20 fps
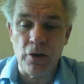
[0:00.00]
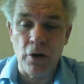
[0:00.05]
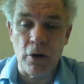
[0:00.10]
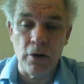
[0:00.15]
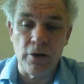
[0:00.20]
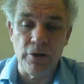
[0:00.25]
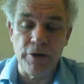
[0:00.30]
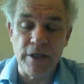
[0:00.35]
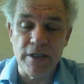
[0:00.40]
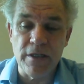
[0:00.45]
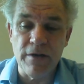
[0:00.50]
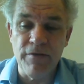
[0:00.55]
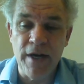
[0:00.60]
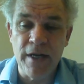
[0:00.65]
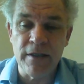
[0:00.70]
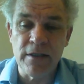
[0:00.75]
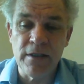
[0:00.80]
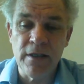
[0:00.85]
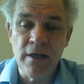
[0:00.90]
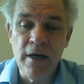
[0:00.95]
concrete
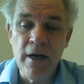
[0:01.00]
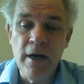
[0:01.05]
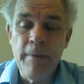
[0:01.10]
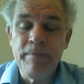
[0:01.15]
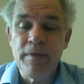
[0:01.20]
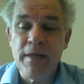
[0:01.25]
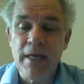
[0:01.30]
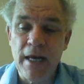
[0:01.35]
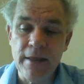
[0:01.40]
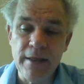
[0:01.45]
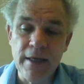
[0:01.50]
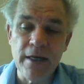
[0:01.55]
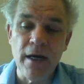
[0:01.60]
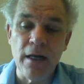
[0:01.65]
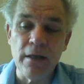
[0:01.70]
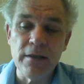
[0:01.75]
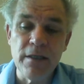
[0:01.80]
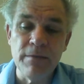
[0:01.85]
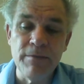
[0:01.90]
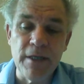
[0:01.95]
events. And then
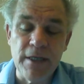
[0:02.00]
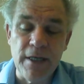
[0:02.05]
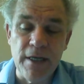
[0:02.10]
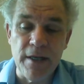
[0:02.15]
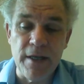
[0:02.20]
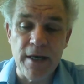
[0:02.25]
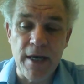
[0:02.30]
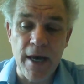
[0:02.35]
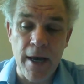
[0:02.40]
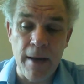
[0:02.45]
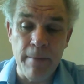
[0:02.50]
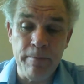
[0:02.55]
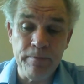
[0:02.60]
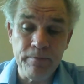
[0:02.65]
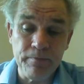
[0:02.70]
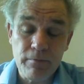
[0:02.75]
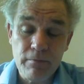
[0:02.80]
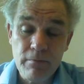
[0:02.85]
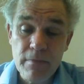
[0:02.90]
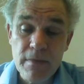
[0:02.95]
ultimately the
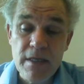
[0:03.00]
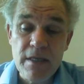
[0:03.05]
aim